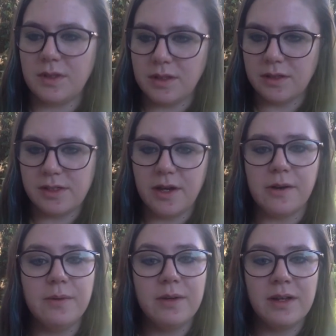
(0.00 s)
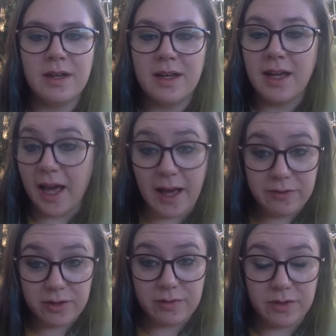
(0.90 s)
So,
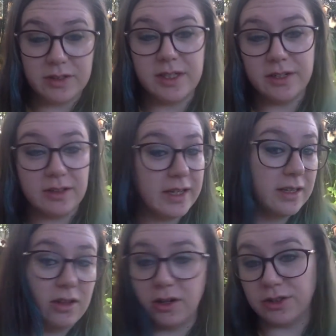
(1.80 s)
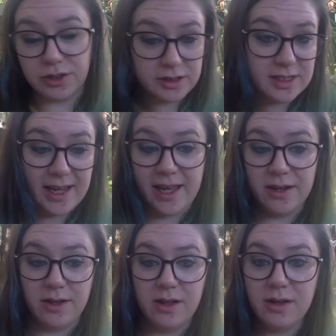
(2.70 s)
after you've looked at your like larger
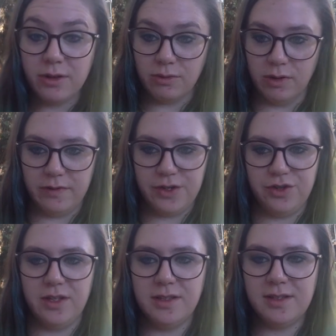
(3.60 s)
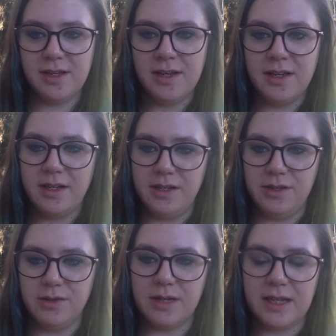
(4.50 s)
scale revisions,
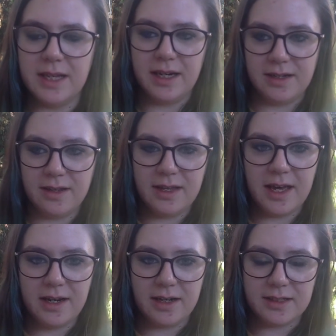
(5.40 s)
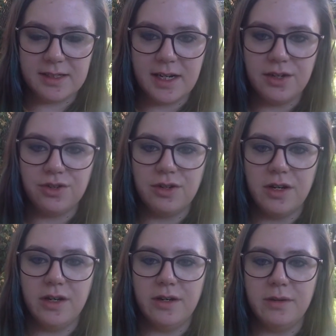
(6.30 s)
you can get into the editing stage.
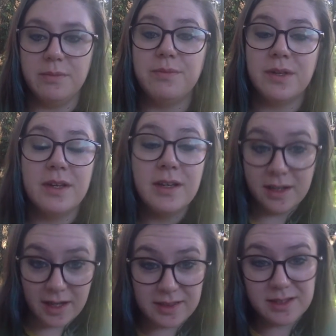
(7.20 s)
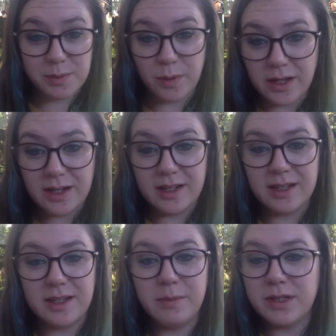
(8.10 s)
At this point,
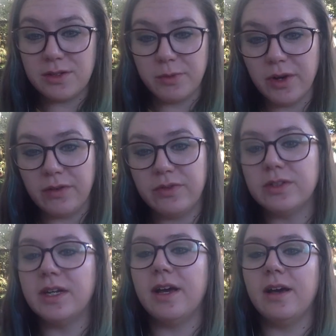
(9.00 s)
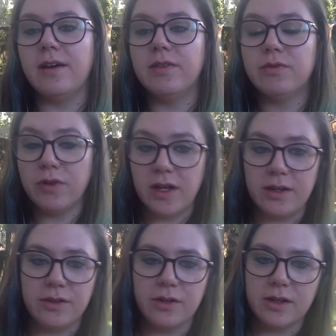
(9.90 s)
it can be super helpful to have a
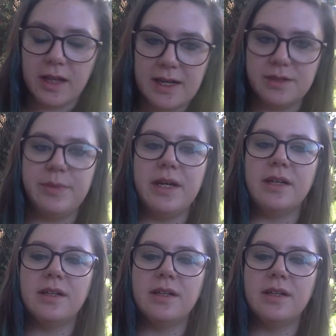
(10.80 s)
friend or a classmate